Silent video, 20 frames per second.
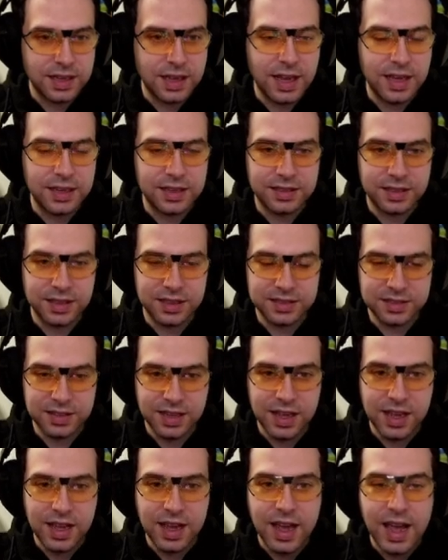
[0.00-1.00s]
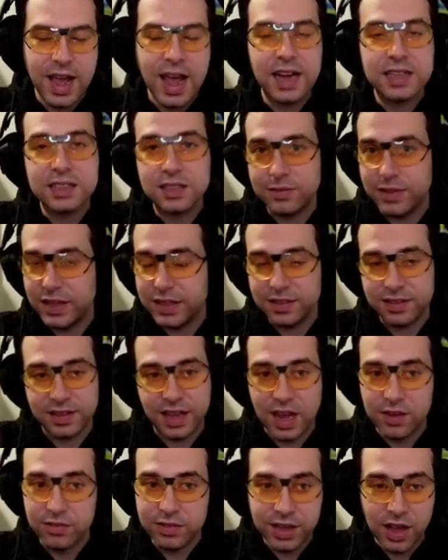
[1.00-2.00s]
and it is activated
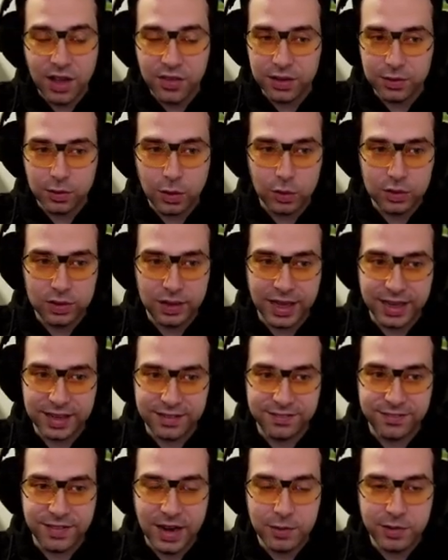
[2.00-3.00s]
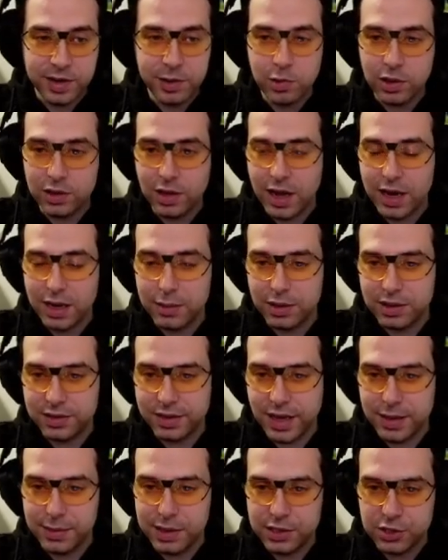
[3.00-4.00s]
every other round, like very reliable
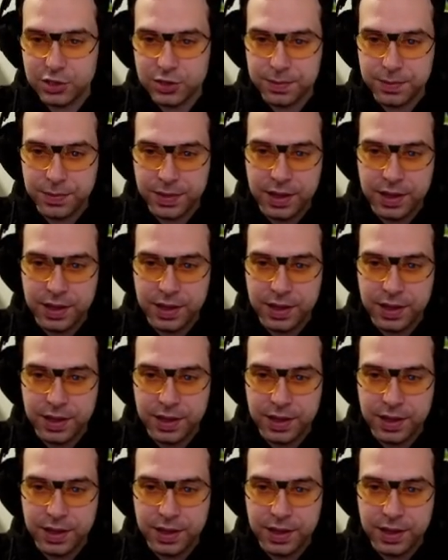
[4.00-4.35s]
damage.